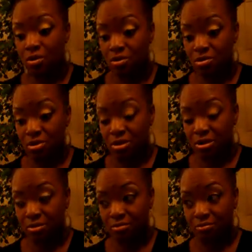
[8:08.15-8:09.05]

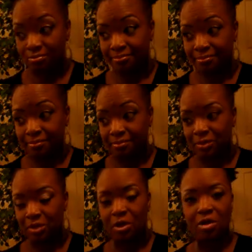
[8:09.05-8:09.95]
or
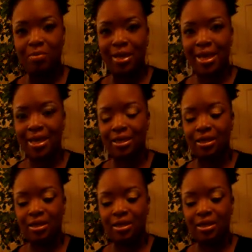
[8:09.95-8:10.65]
the all black